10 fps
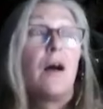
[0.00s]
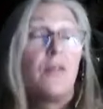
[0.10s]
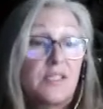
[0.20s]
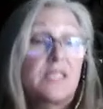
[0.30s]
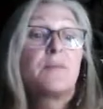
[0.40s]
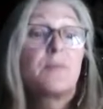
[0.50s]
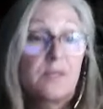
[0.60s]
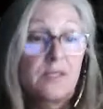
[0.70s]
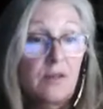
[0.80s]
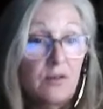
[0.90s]
the
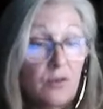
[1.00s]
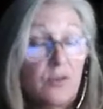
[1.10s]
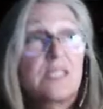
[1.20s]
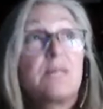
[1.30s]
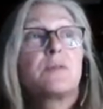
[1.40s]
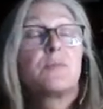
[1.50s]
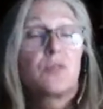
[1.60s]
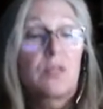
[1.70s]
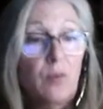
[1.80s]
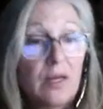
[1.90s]
symptoms or
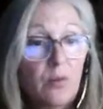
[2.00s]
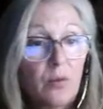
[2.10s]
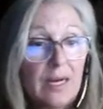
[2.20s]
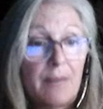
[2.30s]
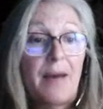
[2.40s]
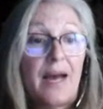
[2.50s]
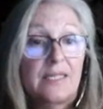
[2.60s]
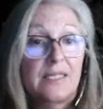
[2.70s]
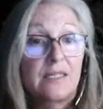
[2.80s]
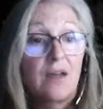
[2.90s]
the way that we're
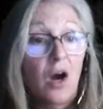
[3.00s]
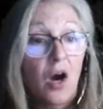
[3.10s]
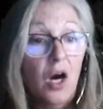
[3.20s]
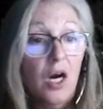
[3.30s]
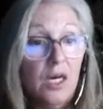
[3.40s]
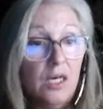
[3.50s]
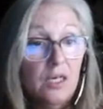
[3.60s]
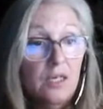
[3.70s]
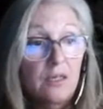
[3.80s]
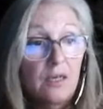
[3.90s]
impacted are
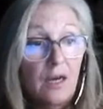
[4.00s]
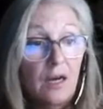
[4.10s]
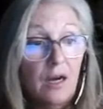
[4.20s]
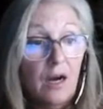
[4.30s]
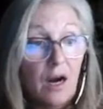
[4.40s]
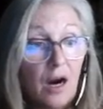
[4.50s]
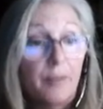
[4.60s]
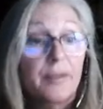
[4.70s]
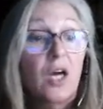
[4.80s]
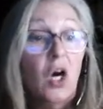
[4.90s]

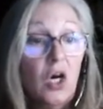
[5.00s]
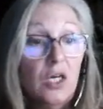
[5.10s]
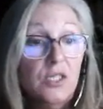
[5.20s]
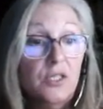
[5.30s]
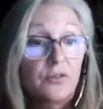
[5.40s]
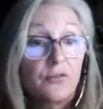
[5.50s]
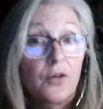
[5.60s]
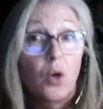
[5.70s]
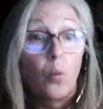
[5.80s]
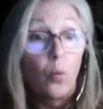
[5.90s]
because of
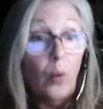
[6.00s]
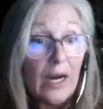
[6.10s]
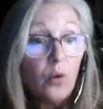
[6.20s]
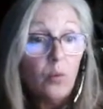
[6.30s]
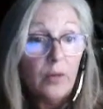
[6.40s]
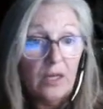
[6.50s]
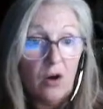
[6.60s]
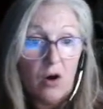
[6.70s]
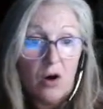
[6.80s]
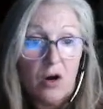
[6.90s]
where we
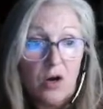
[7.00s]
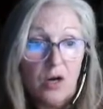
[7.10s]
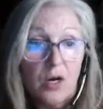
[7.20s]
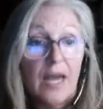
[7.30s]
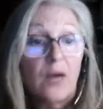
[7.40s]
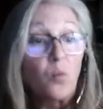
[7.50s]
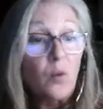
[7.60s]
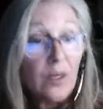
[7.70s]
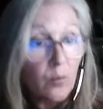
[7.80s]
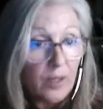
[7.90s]
are and
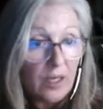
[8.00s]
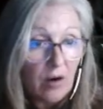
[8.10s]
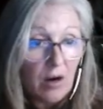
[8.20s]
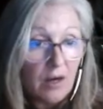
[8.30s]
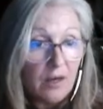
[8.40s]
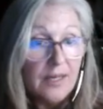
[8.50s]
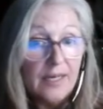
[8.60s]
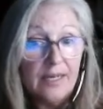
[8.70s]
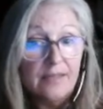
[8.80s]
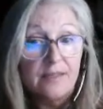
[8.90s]
when we are,
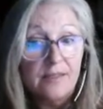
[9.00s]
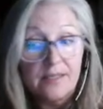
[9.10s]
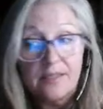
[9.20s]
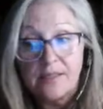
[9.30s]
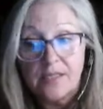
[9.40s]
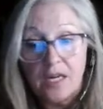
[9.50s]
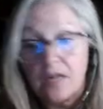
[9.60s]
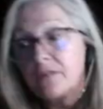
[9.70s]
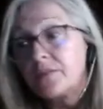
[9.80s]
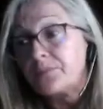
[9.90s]
in the sense of